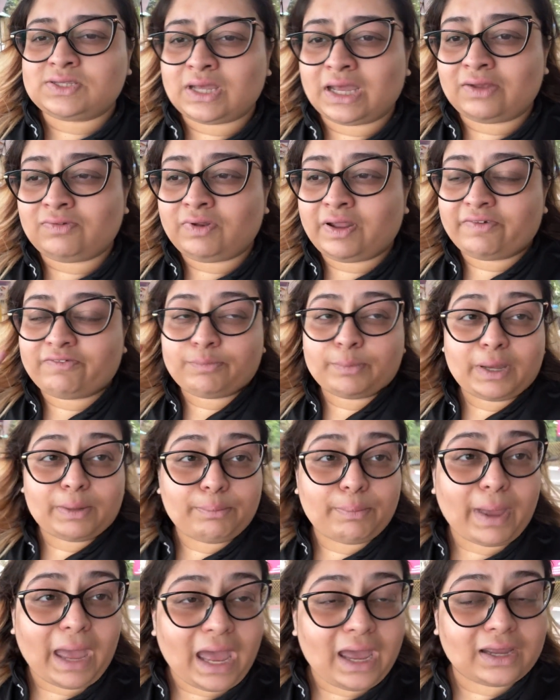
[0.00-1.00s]
I have left my
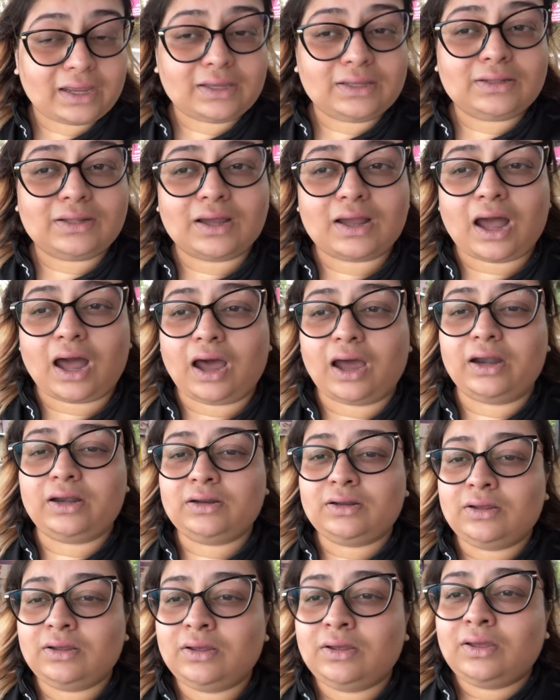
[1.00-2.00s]
bag in the car
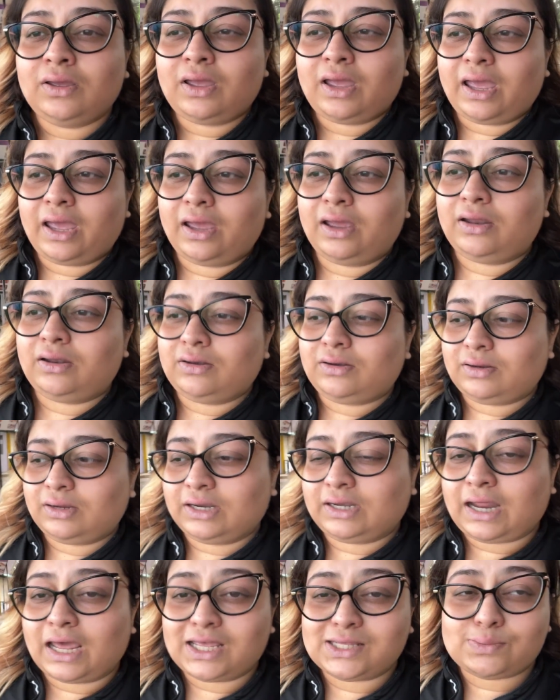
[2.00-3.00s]
and
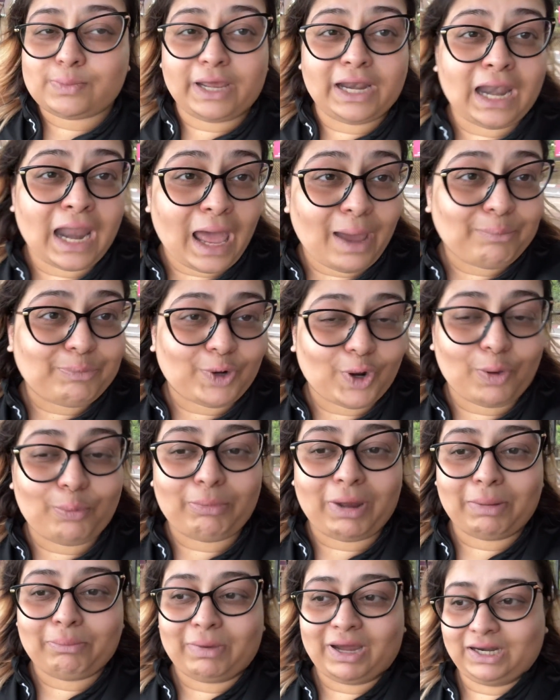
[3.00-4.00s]
it has my laptop,
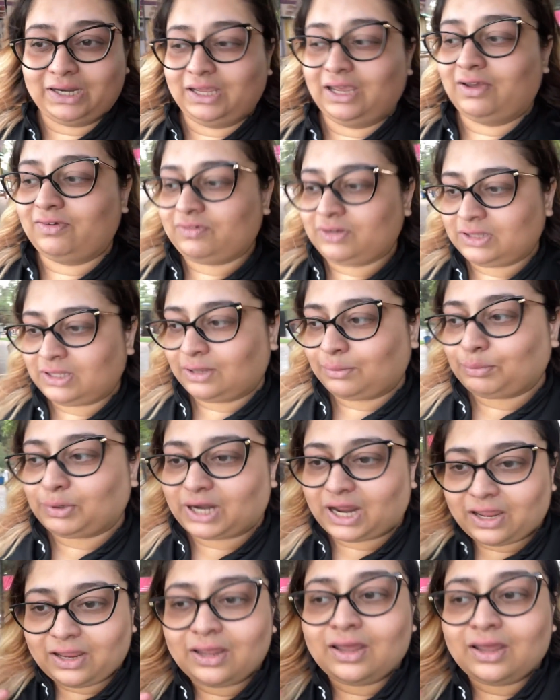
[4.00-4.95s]
my money, everything, but